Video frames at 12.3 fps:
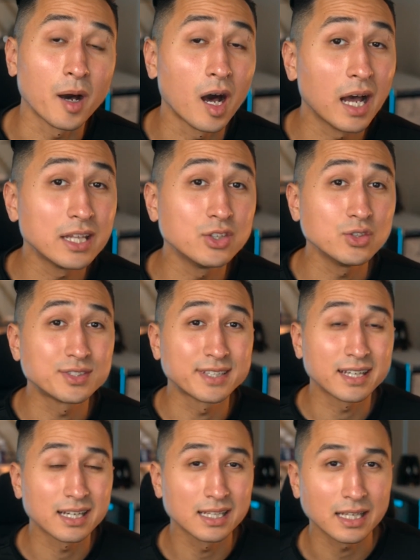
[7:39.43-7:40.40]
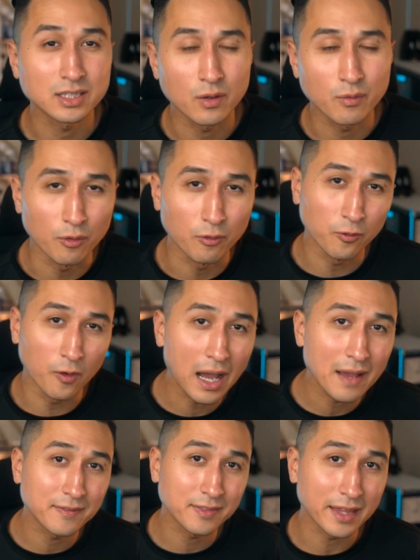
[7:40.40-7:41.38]
I used to collect over
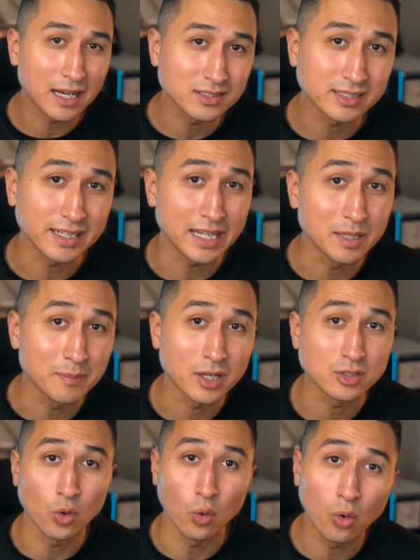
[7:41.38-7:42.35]
5,000 emails